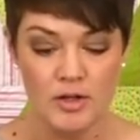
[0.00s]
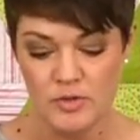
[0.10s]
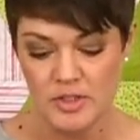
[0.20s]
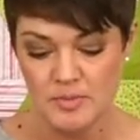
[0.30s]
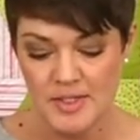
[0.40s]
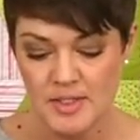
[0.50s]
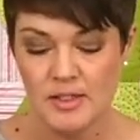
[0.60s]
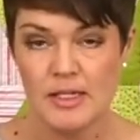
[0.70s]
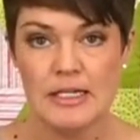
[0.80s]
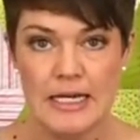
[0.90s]
So it's
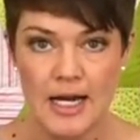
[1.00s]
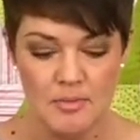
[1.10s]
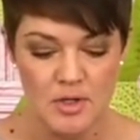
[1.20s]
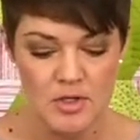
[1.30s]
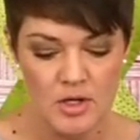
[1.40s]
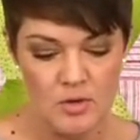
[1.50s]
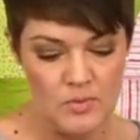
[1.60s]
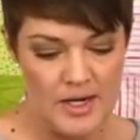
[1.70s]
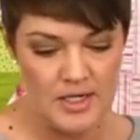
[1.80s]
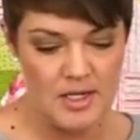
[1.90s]
basically a diamond
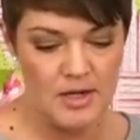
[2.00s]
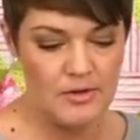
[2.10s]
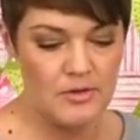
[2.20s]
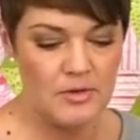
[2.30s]
rectangle.